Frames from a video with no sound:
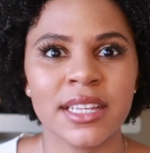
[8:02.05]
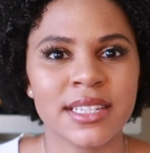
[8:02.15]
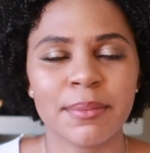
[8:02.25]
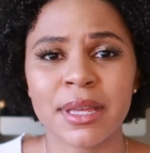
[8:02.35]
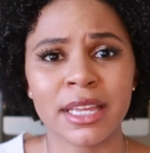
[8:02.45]
he
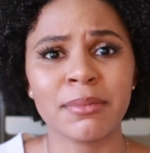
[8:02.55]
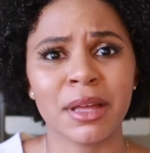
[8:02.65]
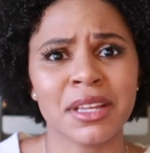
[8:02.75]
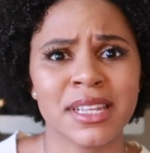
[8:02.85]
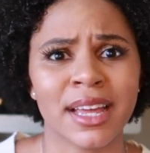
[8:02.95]
sent me an
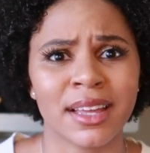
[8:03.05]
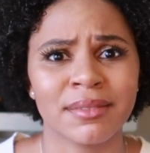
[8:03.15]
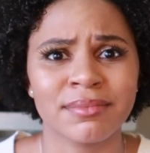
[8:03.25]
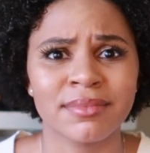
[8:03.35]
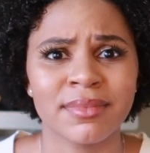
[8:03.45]
email. He's like,
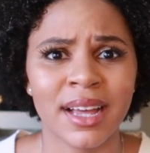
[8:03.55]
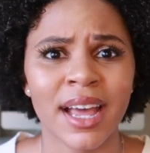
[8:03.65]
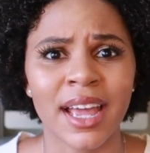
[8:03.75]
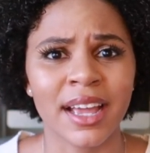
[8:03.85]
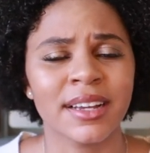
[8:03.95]

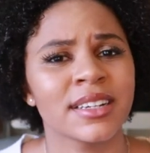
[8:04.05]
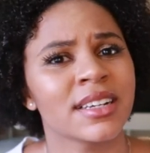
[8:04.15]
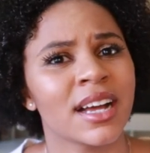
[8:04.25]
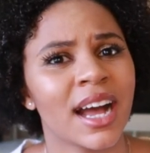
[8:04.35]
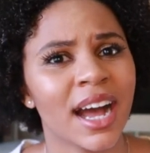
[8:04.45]
hey,
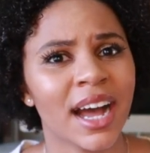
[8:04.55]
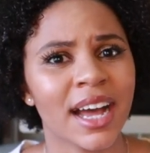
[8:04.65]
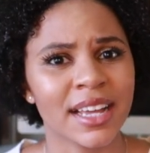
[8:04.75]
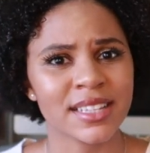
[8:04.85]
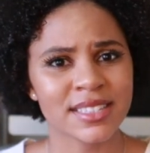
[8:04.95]

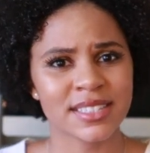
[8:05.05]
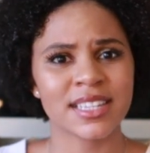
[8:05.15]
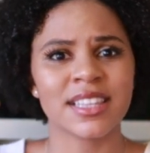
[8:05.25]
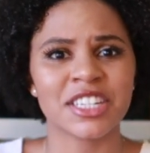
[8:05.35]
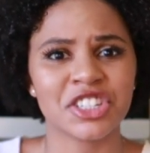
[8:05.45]
I
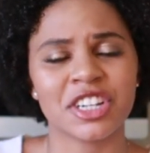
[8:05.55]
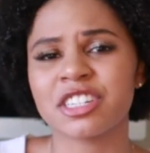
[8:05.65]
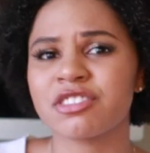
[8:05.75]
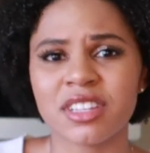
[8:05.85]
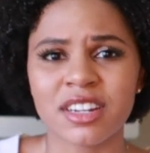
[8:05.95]
see that you're
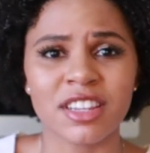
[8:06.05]
interested